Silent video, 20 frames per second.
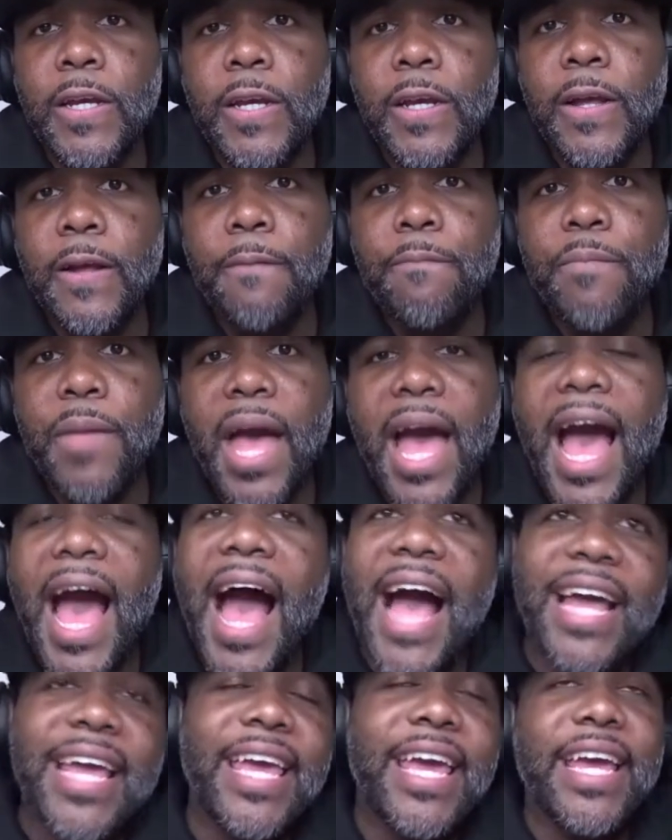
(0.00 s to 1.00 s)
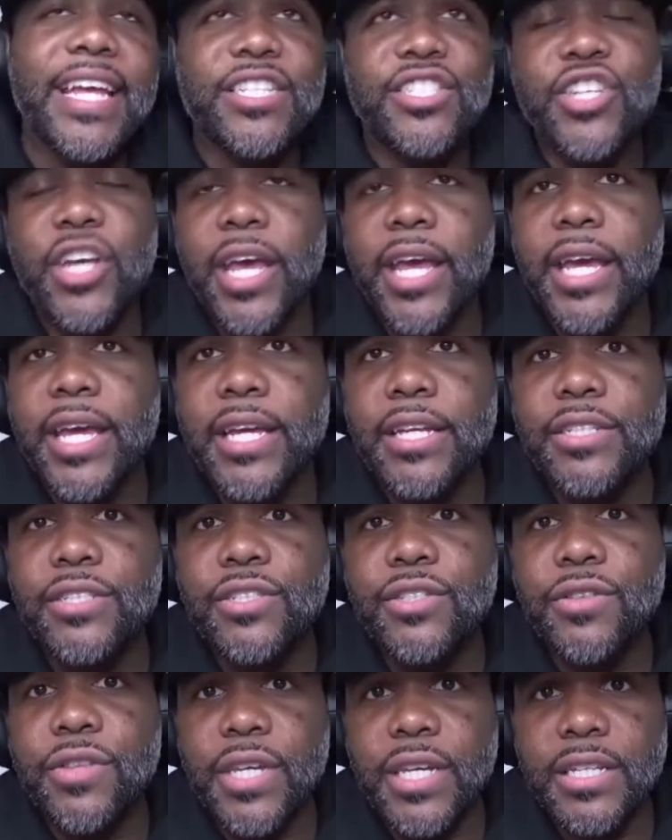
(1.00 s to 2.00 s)
Mm-hmm. I can't
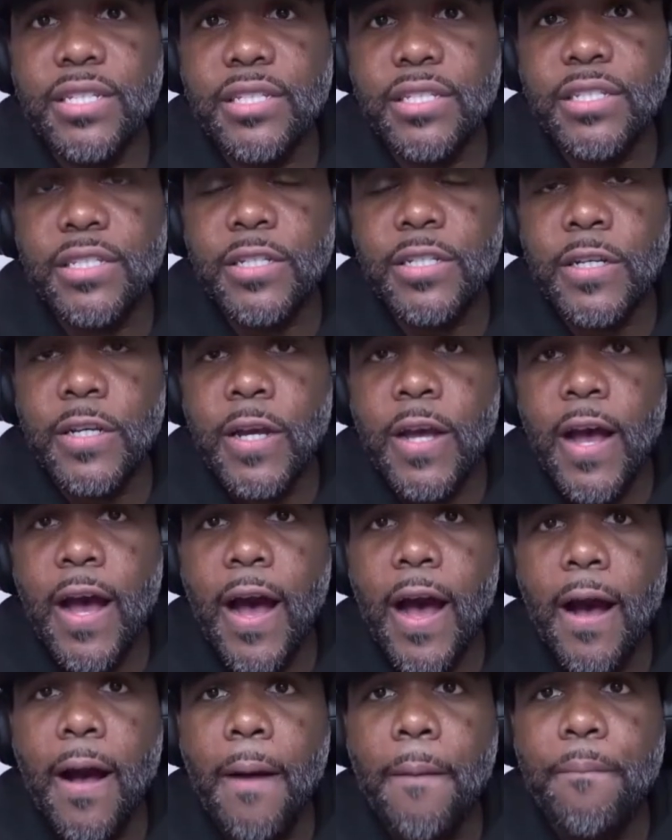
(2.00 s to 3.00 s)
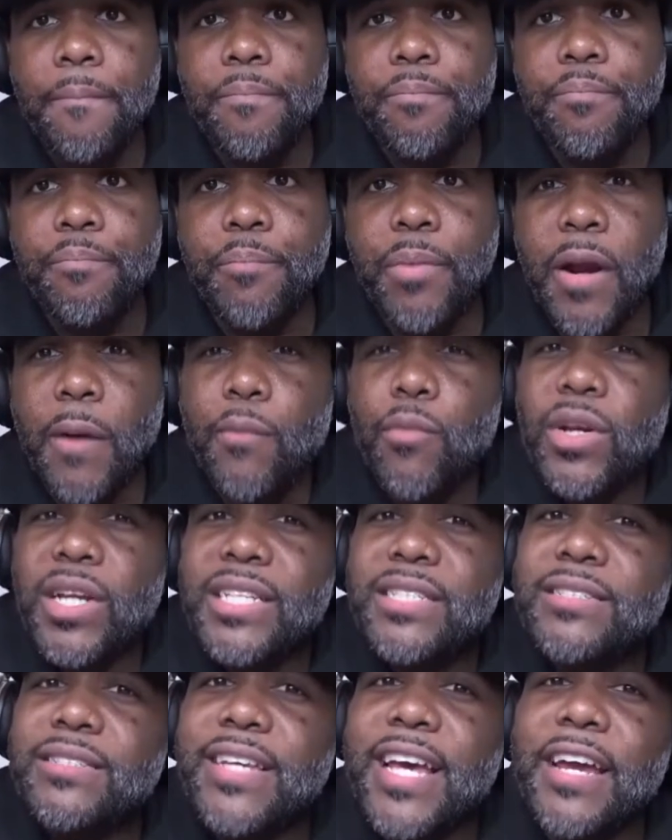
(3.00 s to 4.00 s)
change this, but I'm really
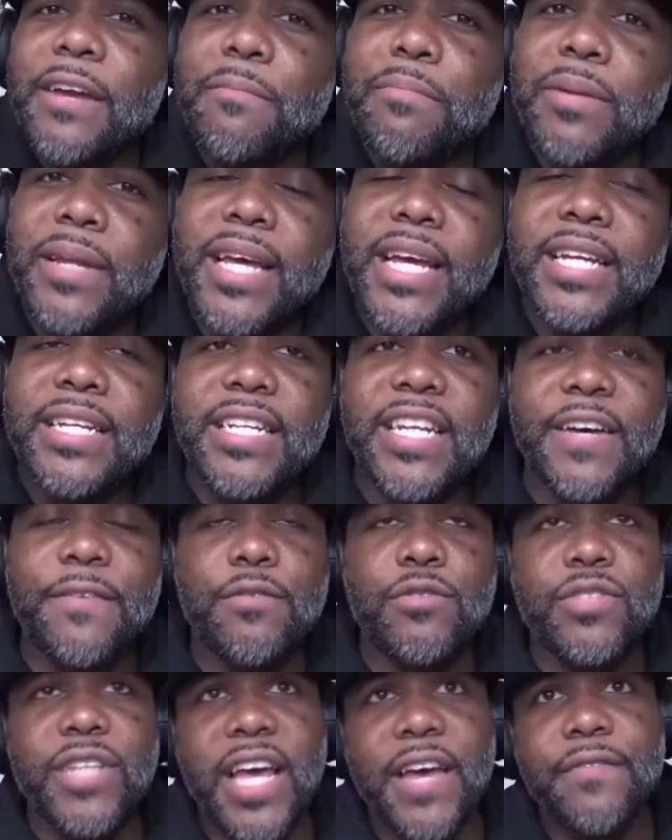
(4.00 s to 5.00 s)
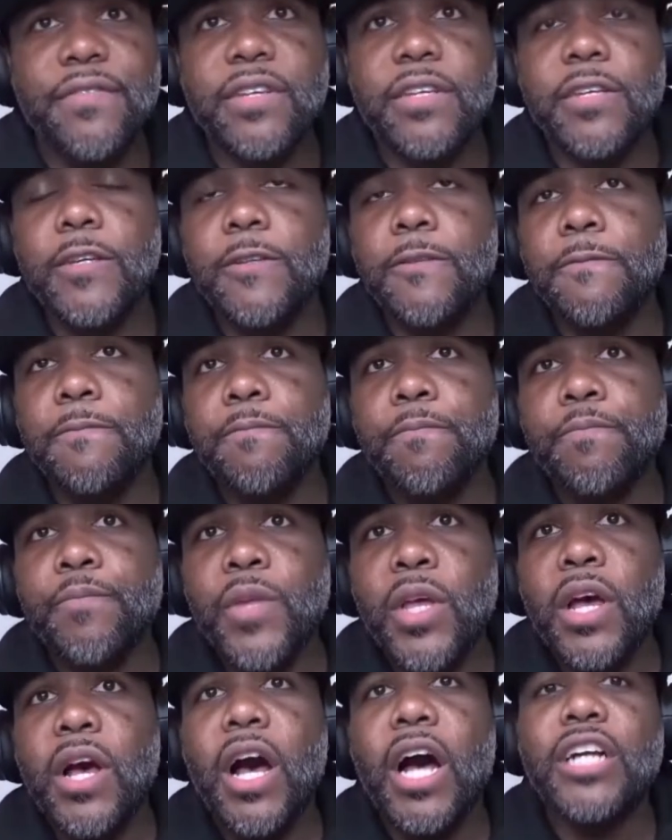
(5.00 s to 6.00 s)
just kind of playing devil's advocate.
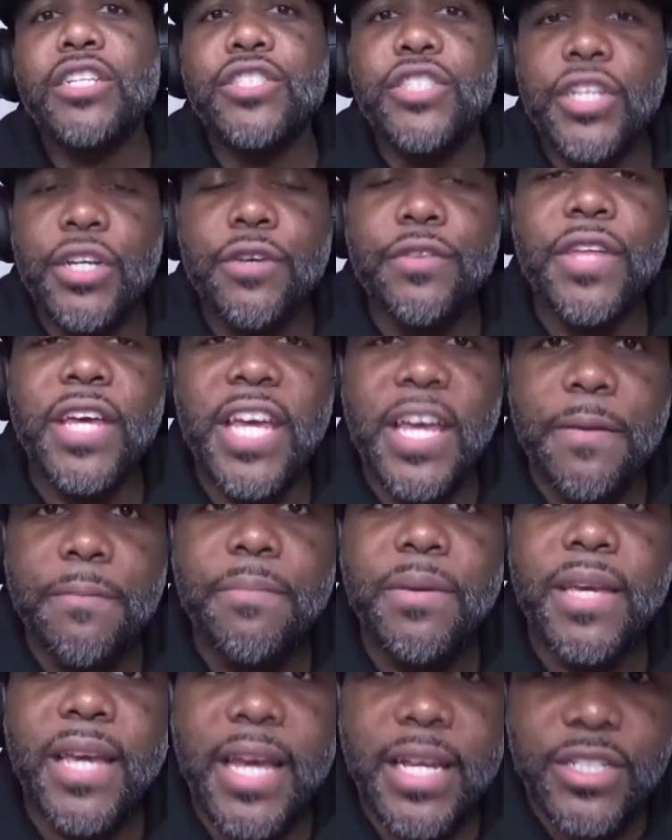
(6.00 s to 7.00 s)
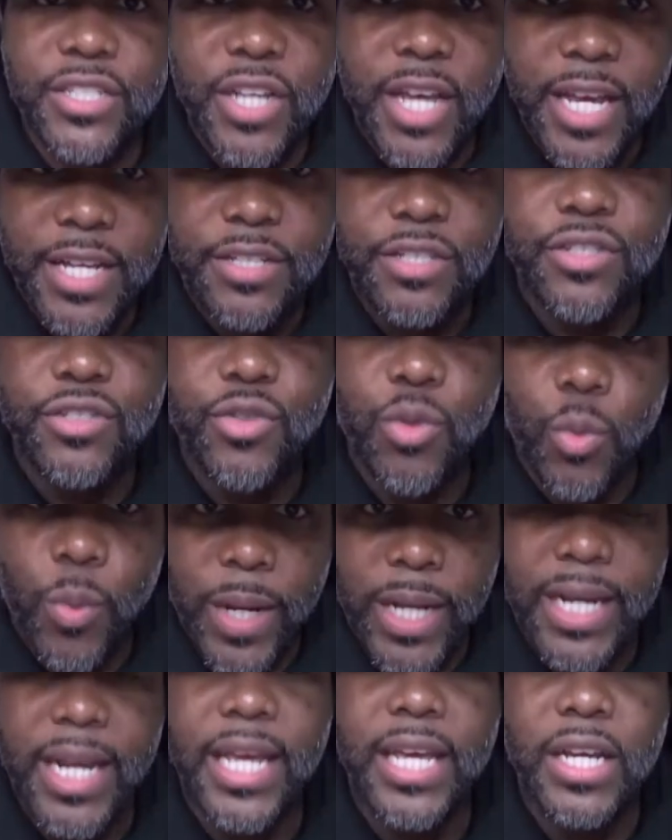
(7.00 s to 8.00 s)
Okay. Until the NBA changes the
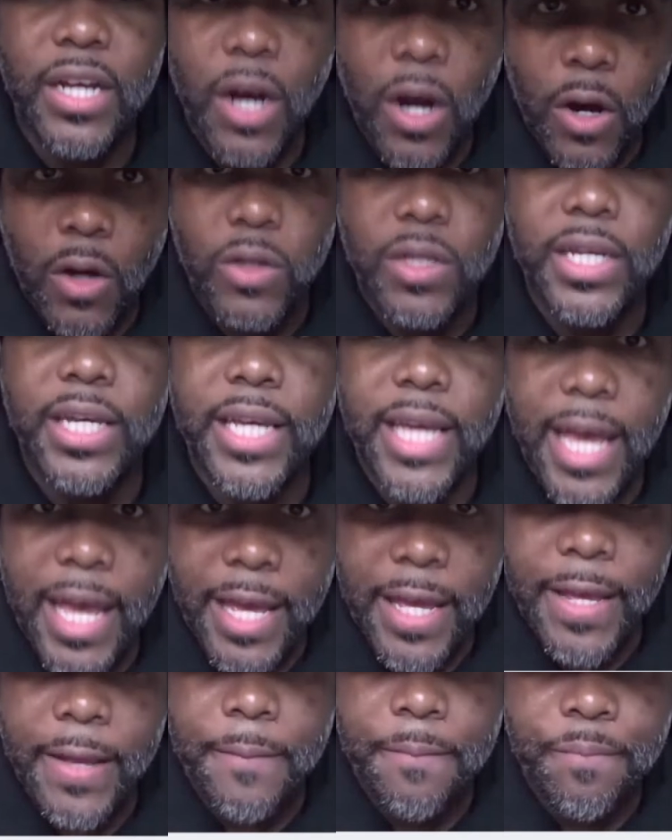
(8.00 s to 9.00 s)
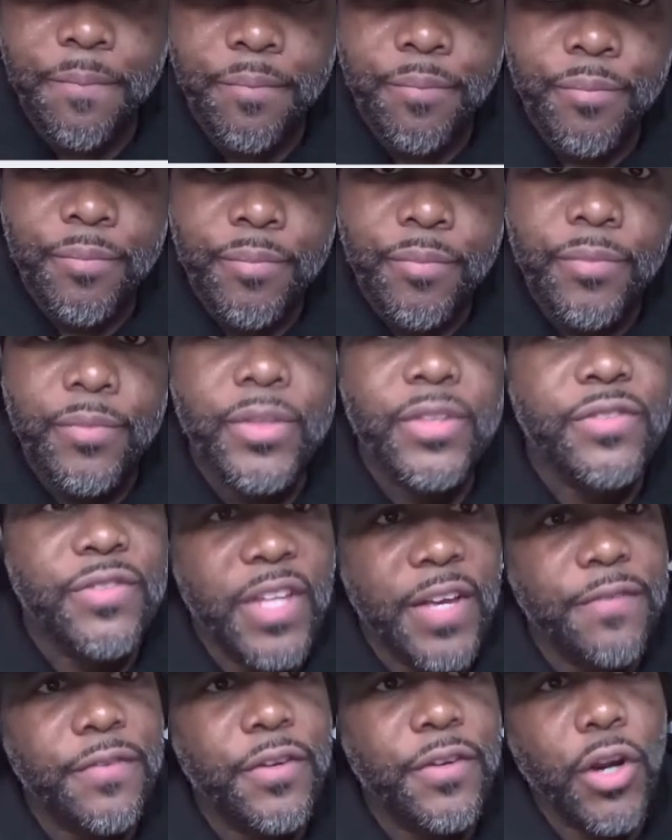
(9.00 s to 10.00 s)
way they call the game, mm-hmm.
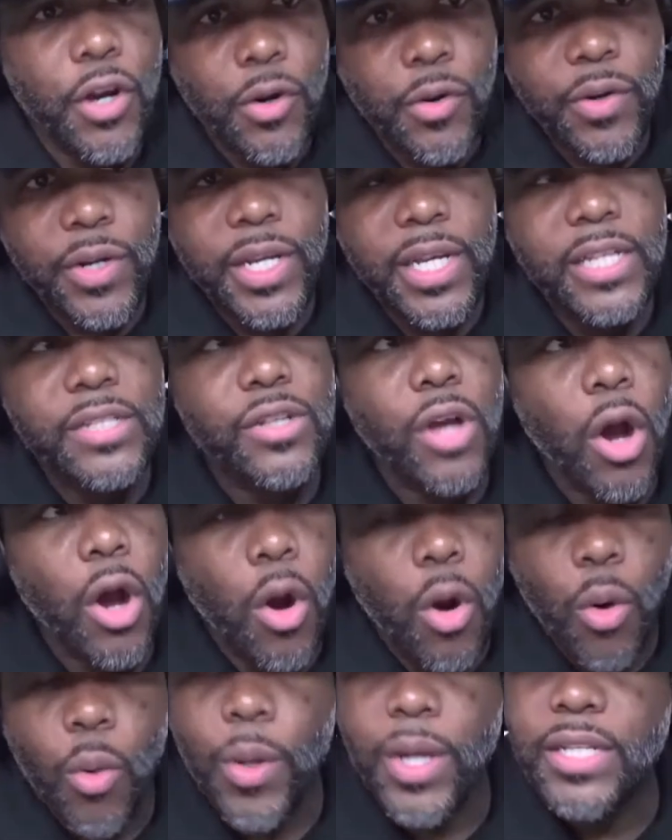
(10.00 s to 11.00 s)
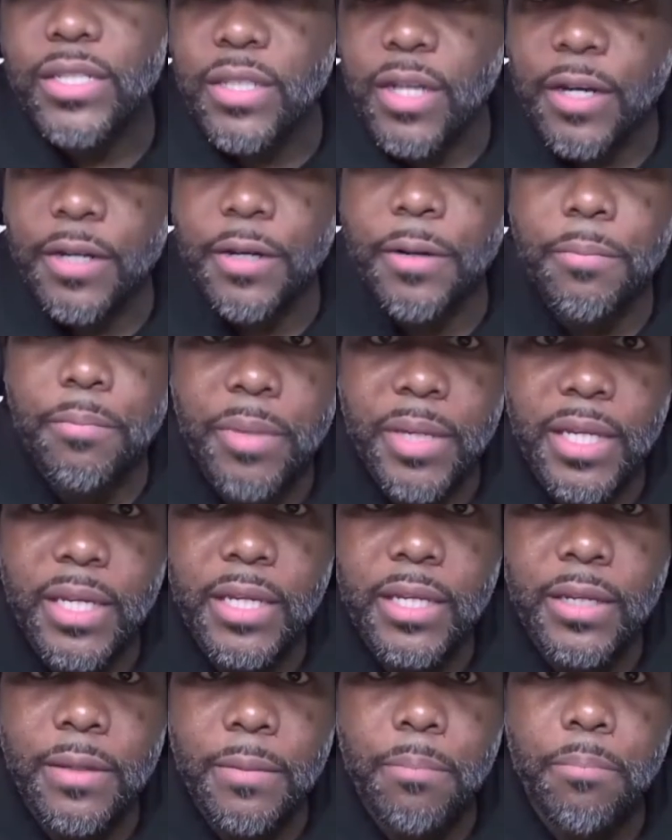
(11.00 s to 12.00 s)
Steph Curry is always going to
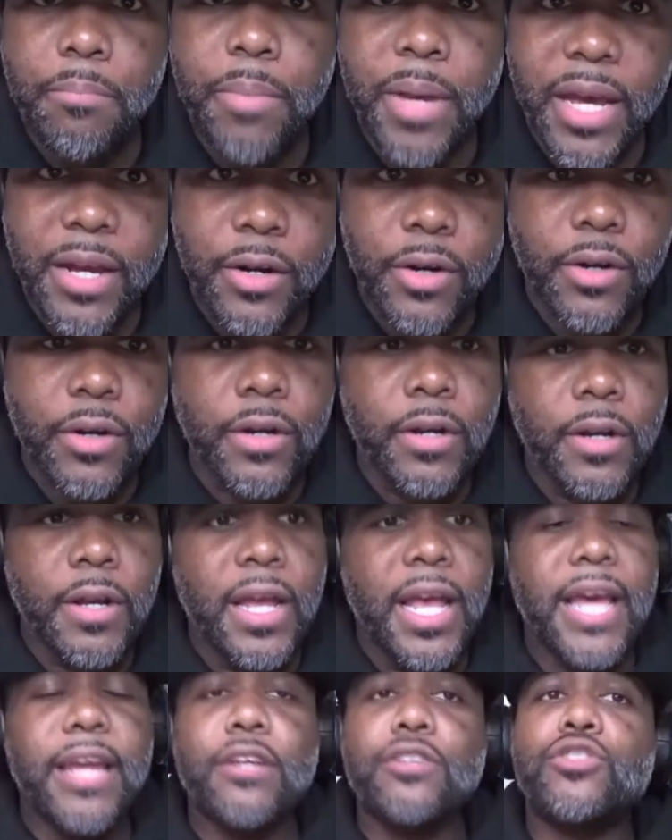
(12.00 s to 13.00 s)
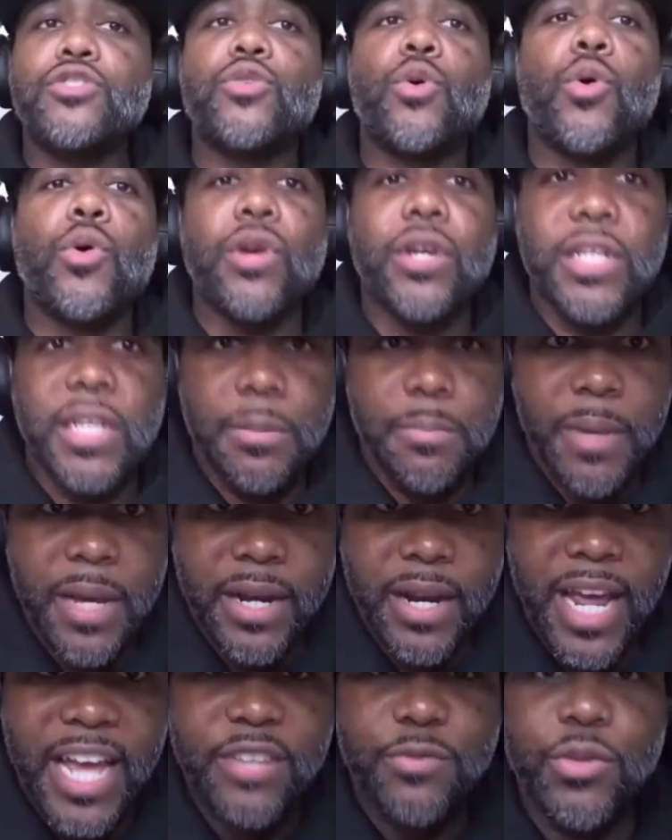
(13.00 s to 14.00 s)
be better, and historically
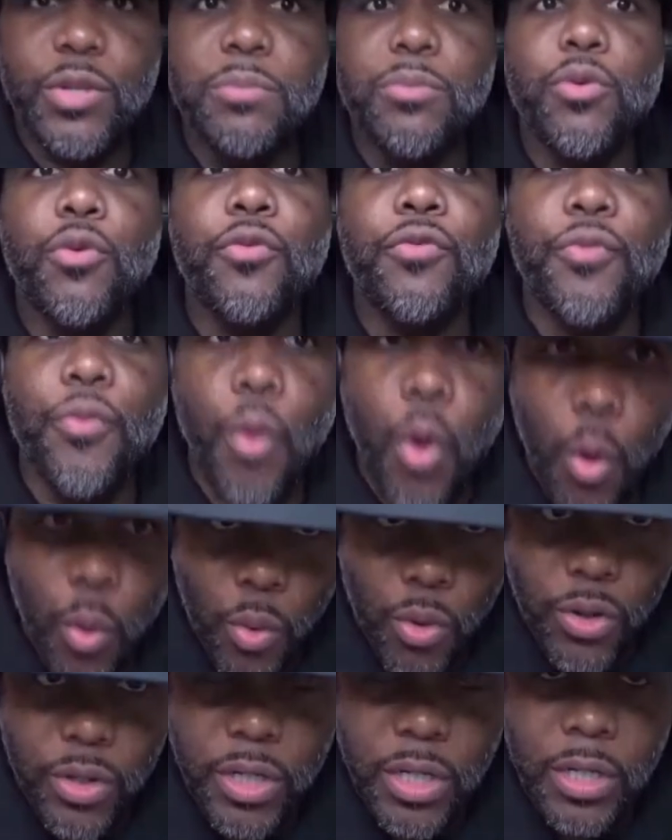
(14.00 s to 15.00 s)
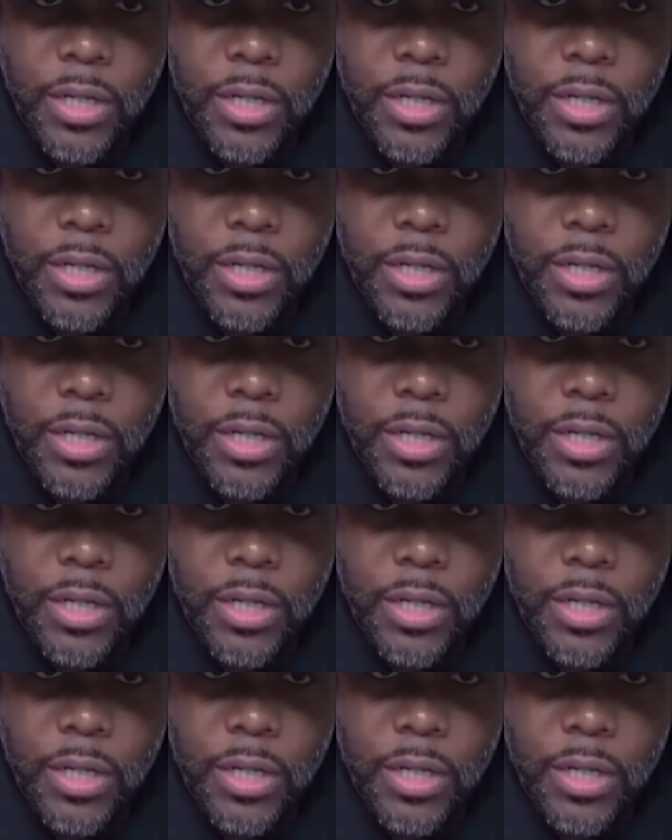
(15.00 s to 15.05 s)
better as we move forward,